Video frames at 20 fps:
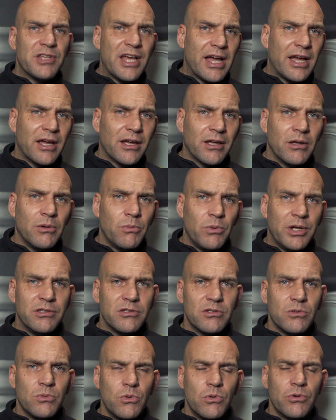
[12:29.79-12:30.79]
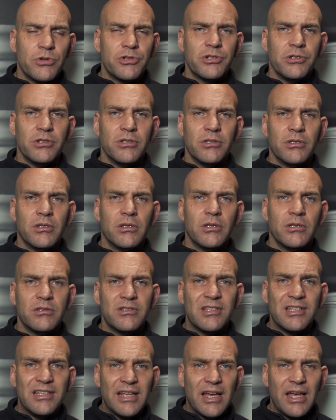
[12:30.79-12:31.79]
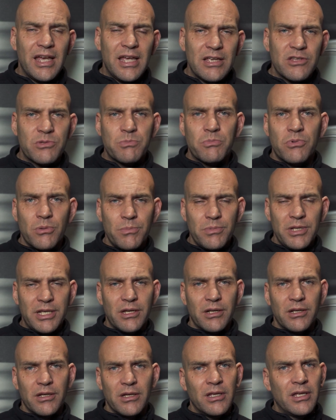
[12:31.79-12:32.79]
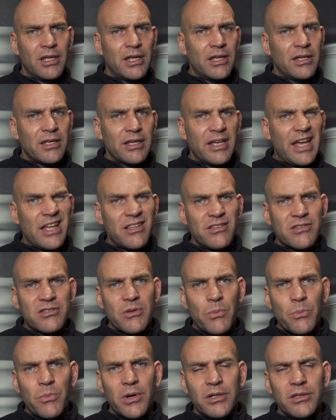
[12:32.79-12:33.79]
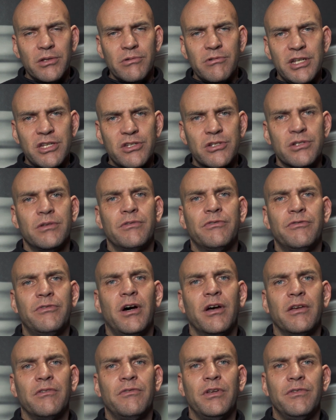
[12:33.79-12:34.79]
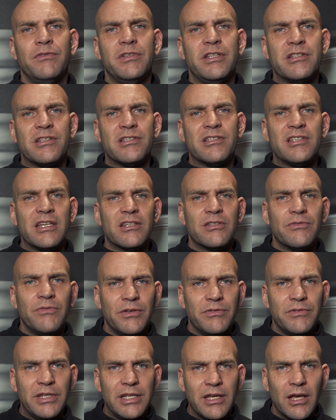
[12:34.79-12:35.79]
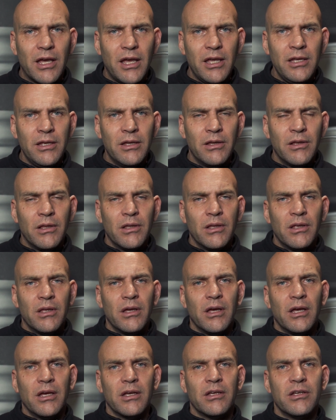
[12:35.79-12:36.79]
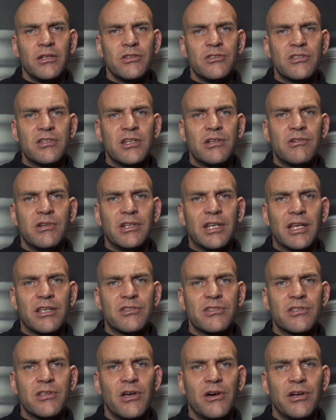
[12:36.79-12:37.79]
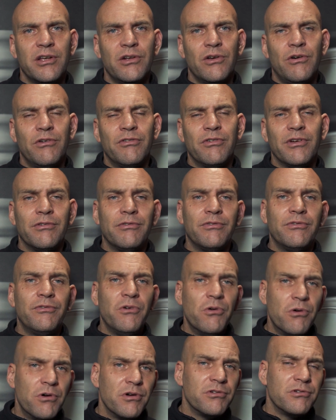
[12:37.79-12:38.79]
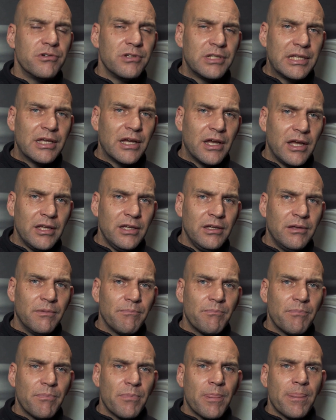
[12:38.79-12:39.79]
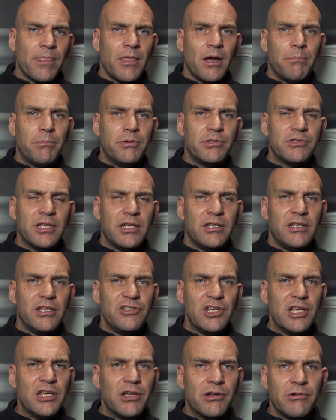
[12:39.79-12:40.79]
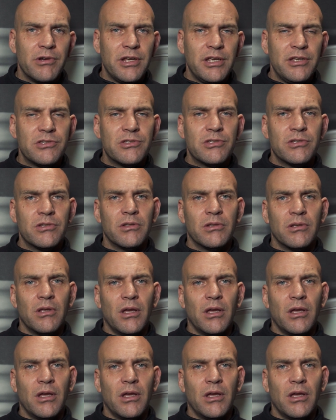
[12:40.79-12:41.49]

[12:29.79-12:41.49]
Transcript: Zag went to auction today, it's probably going to get somewhere in the region of 550 to 650k, and considering that started off at 400k, that percentage increase